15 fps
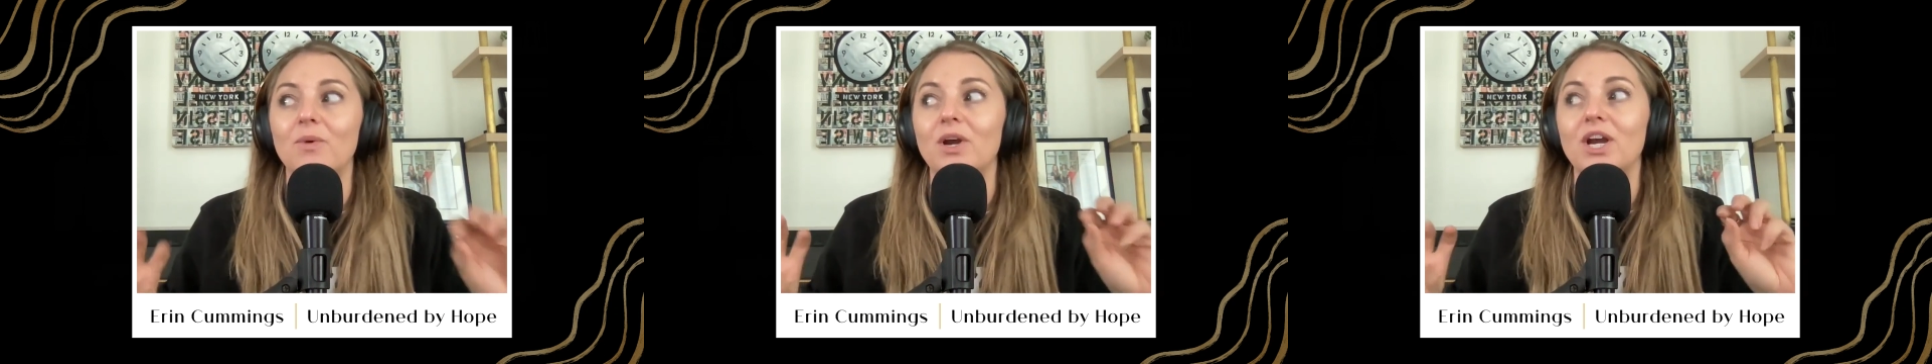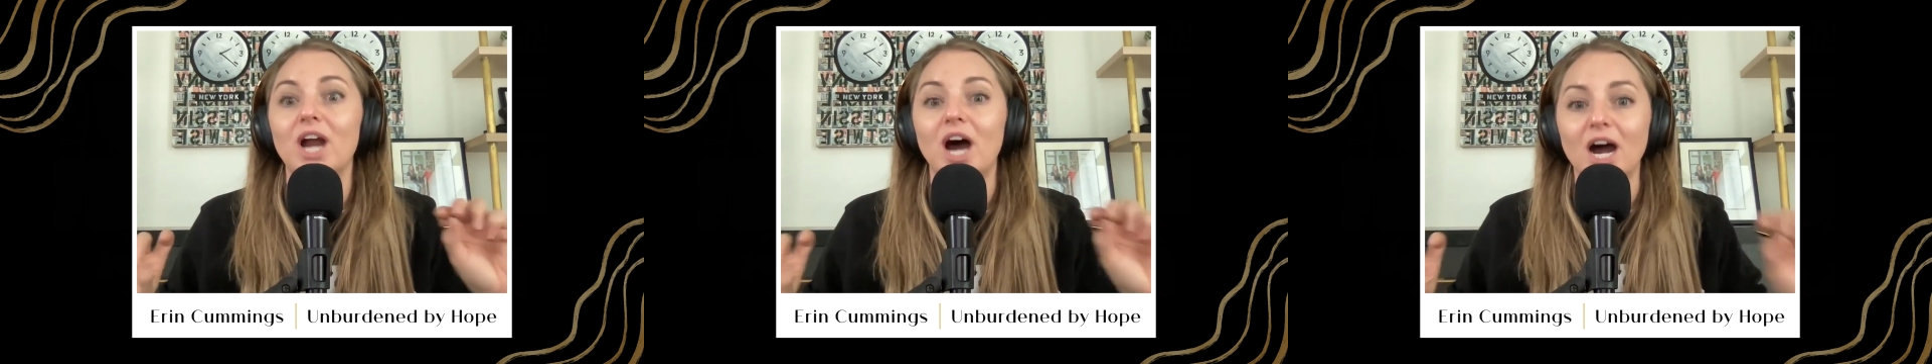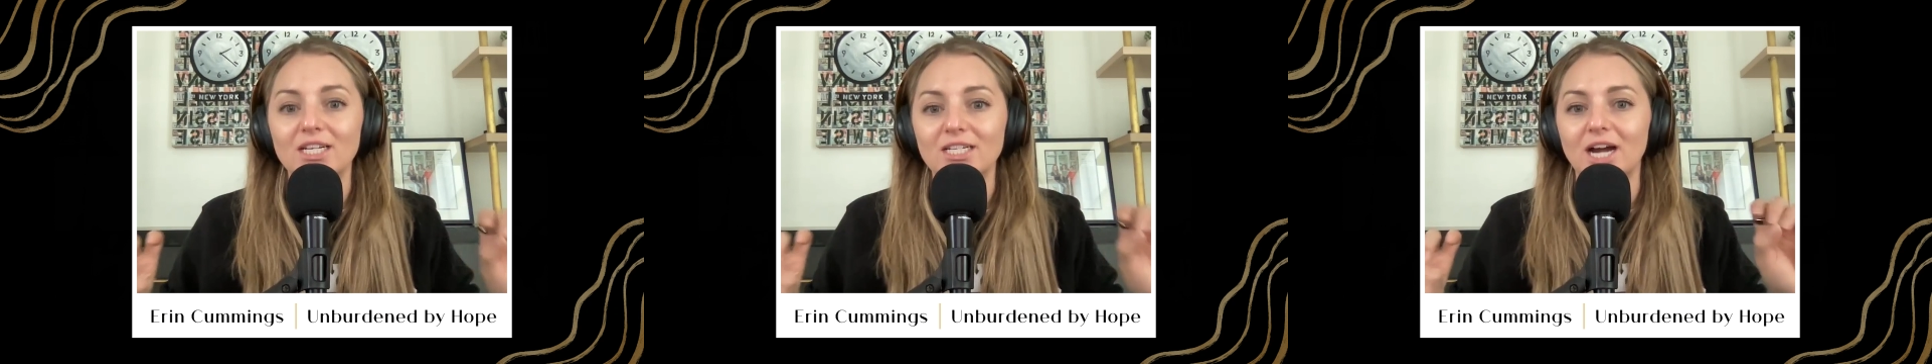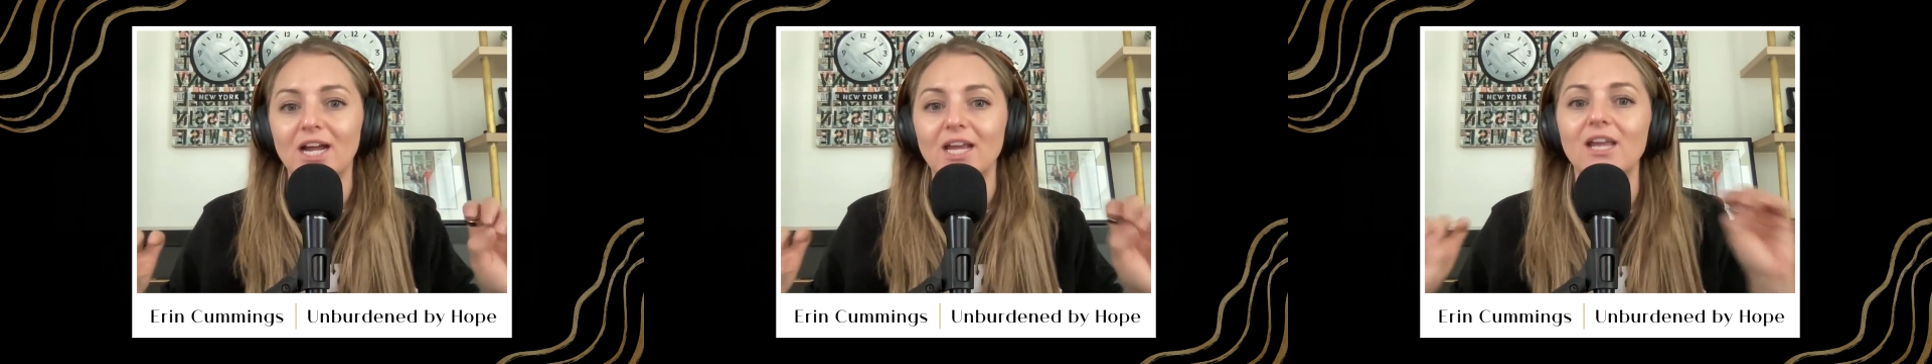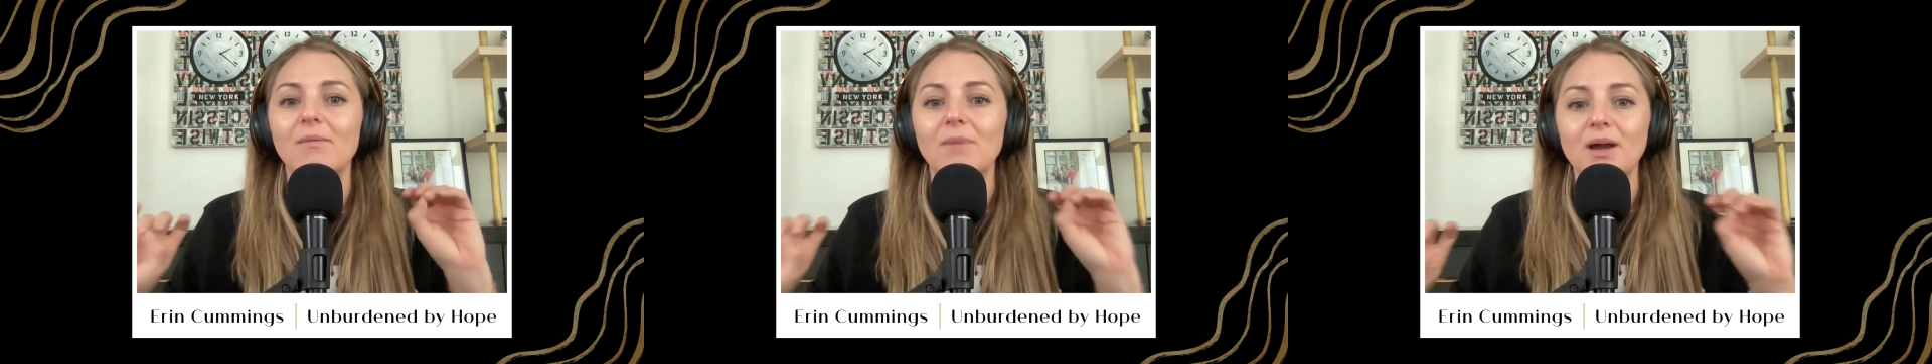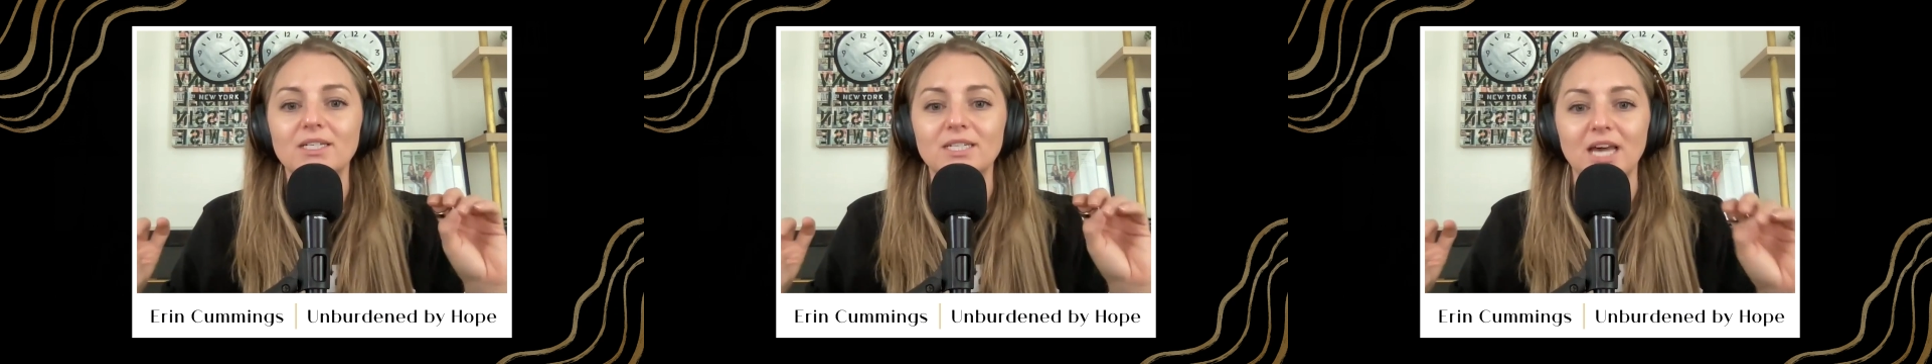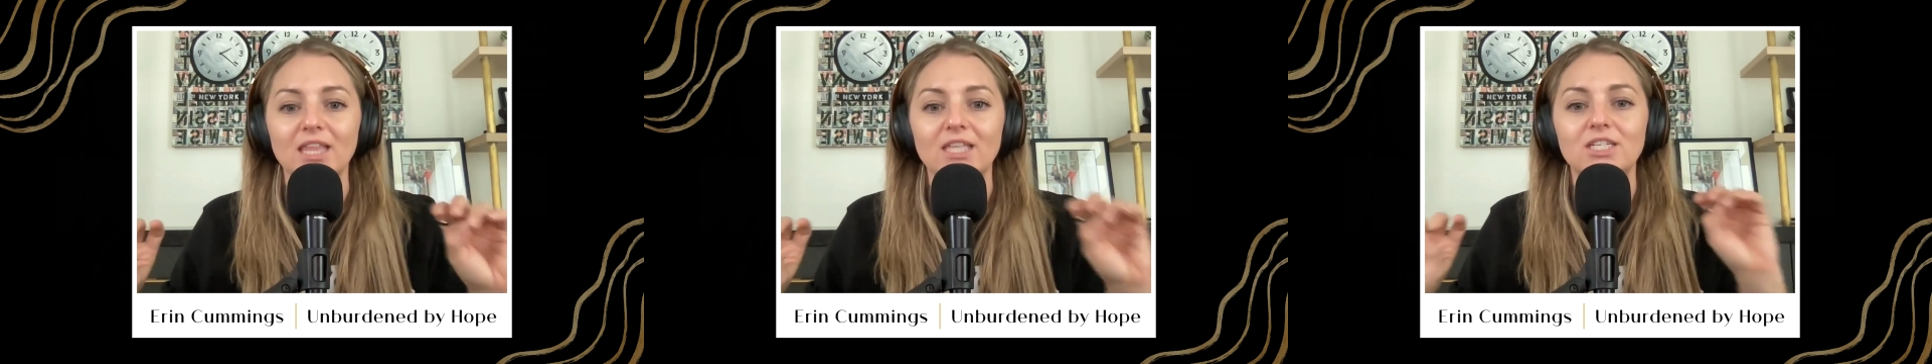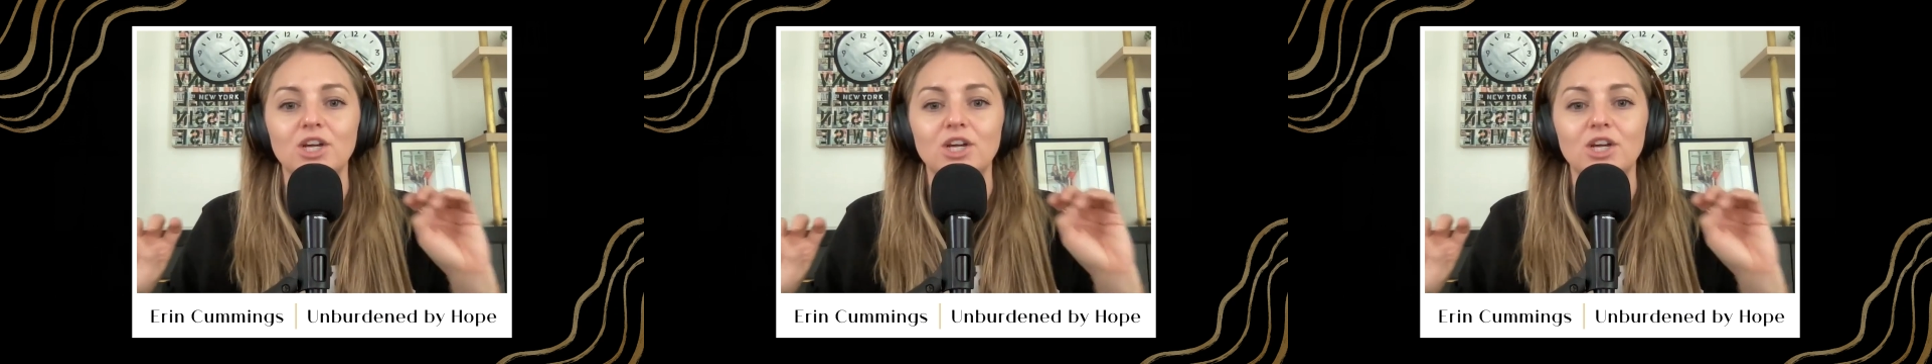We're not talking about death,